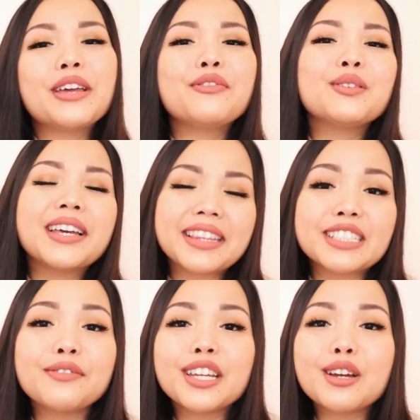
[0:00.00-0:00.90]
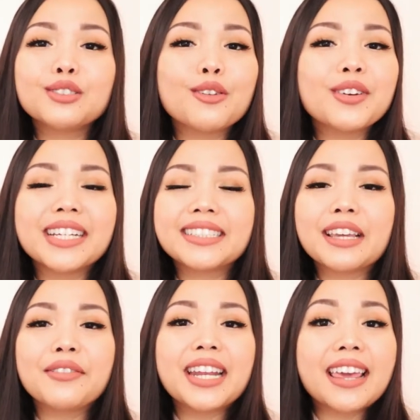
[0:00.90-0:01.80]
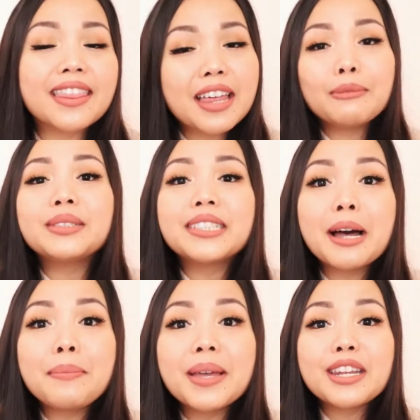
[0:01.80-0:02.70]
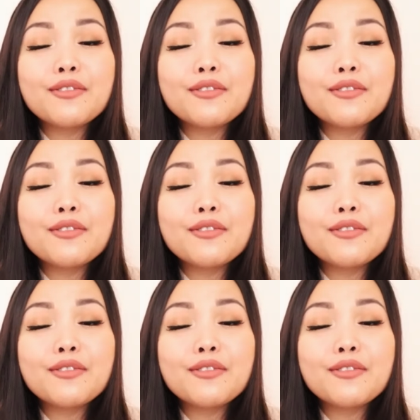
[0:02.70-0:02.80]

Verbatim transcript: if you like this video, don't forget to give it a thumbs up.